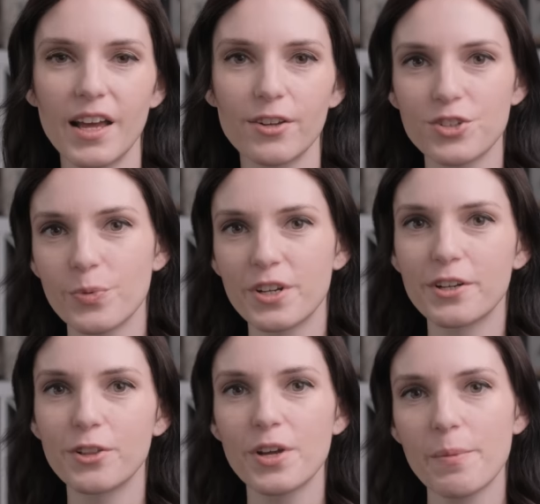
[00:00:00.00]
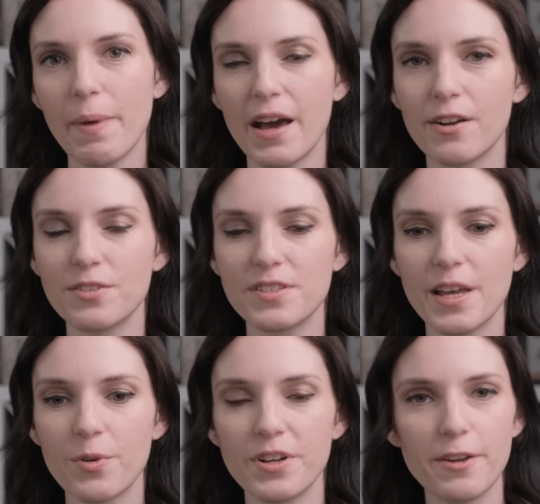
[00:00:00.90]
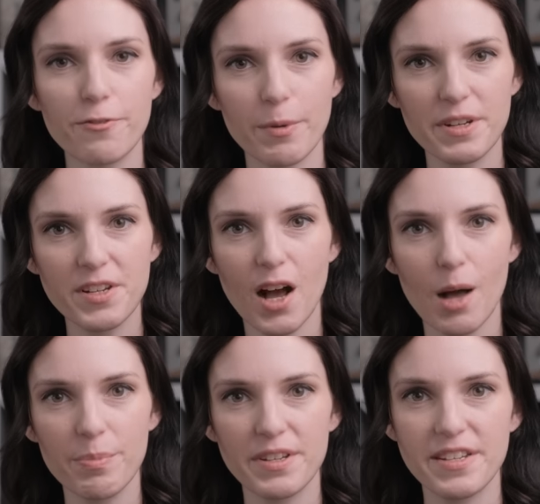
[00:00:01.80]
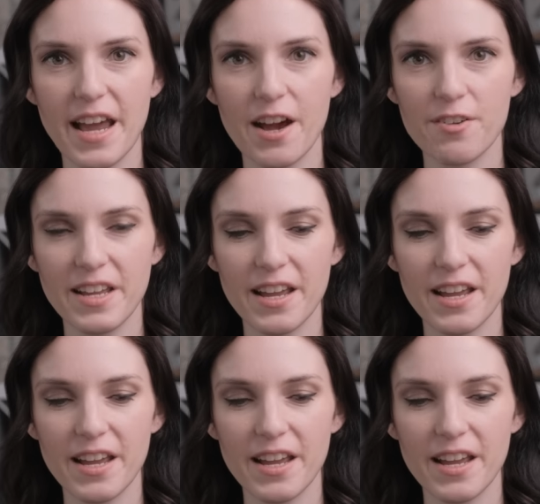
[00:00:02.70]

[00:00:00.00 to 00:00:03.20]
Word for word: I also wanted to look at patterns that were knit from the top down.